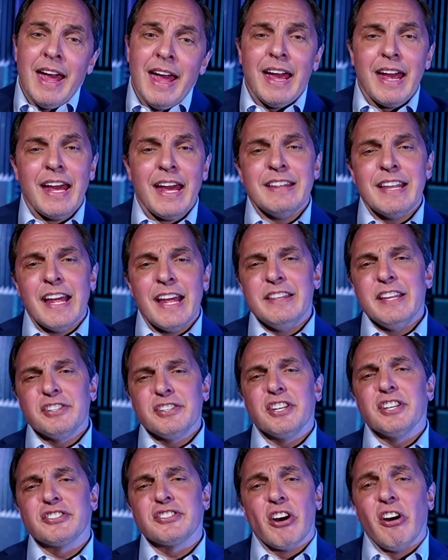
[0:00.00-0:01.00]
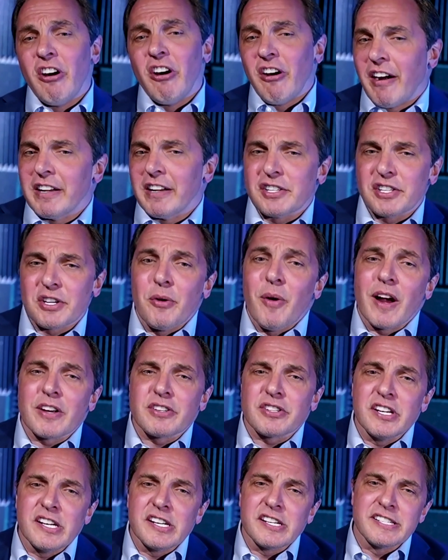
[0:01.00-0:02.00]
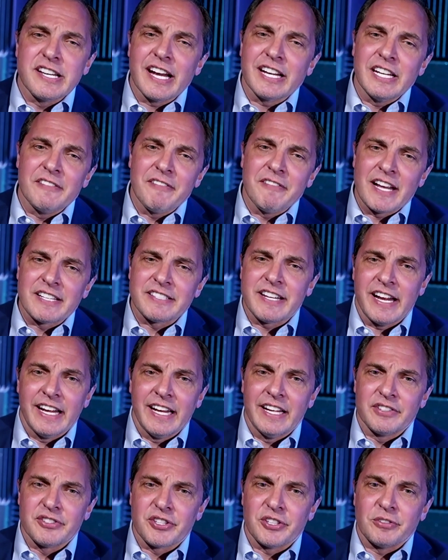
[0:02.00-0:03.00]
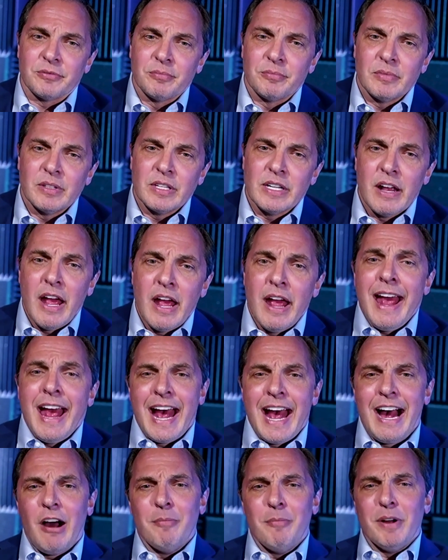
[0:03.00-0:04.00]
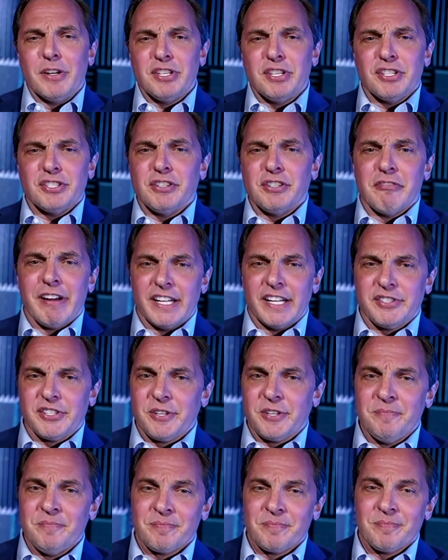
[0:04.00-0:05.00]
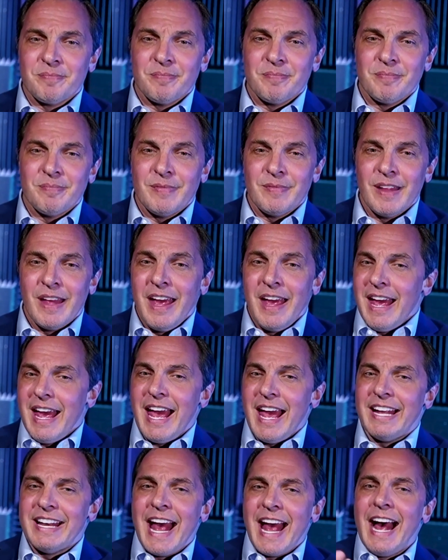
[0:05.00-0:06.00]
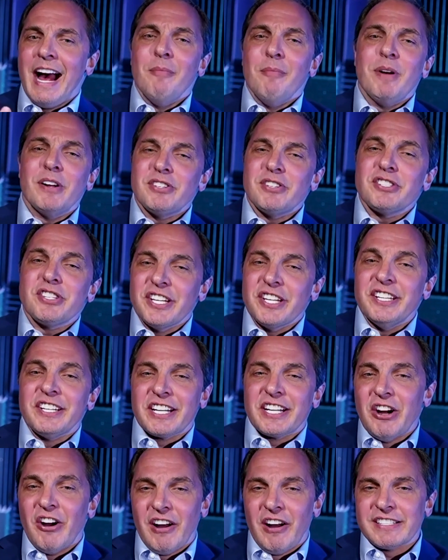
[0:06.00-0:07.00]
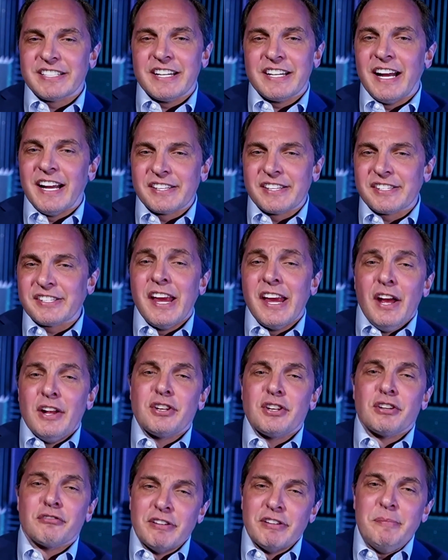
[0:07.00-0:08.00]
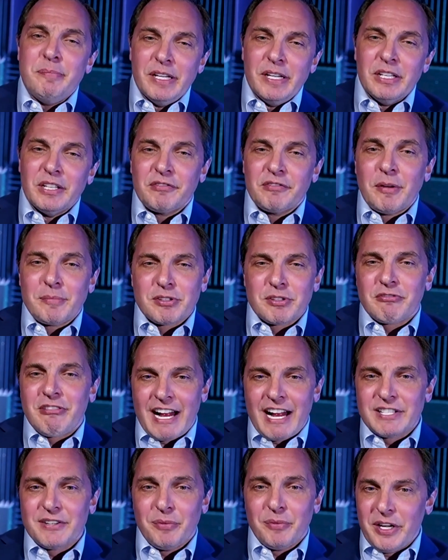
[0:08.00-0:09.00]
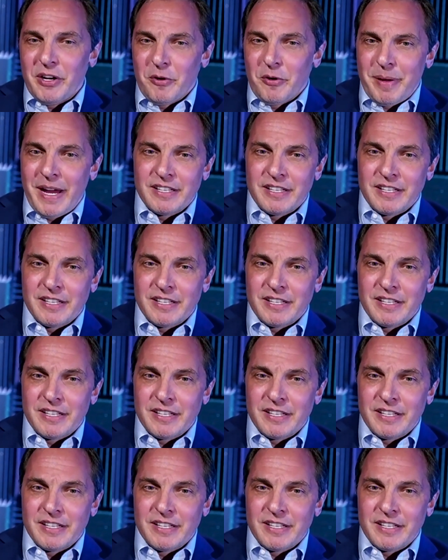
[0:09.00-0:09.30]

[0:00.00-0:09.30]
And then this is the hardest question an executive has to answer. How much is the ransom? And how much is it going to cost us to rebuild from scratch if we don't pay